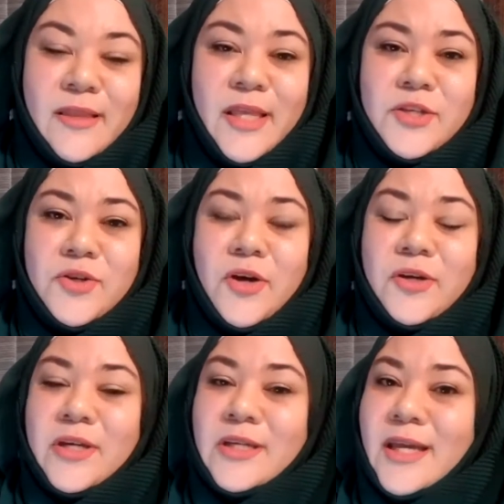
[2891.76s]
that you are
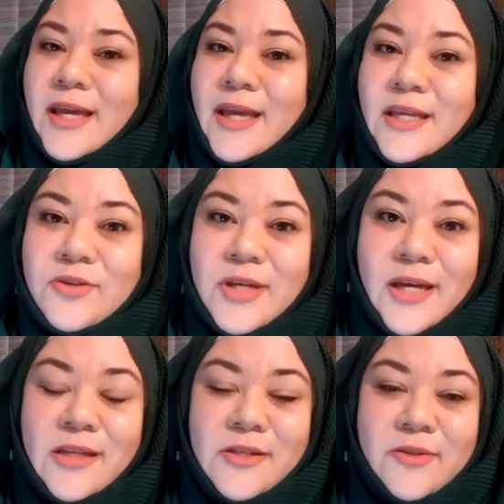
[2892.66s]
going to
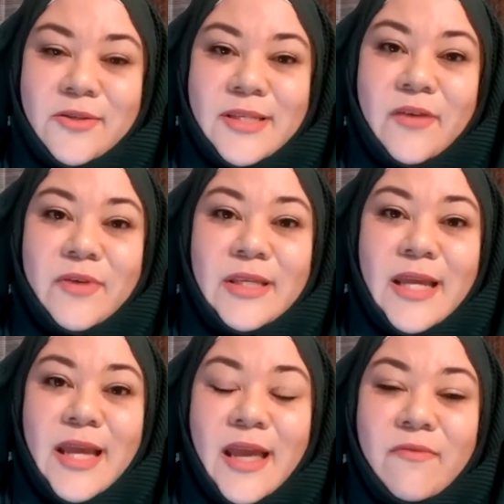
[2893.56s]
educate yourself in
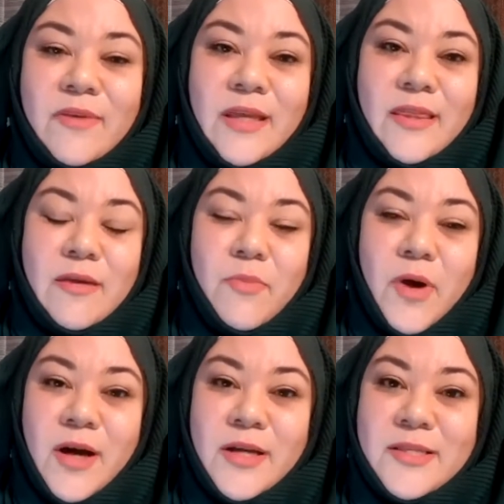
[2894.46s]
everything
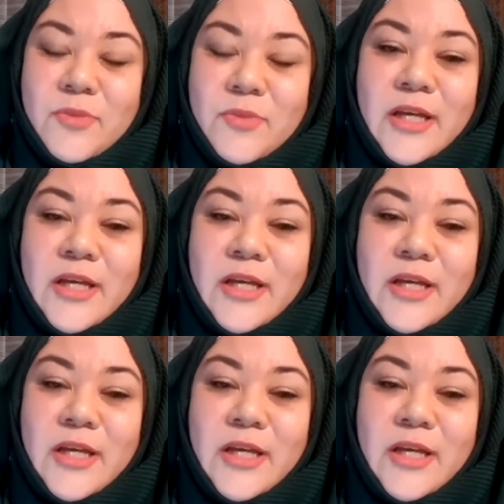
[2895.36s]
possible,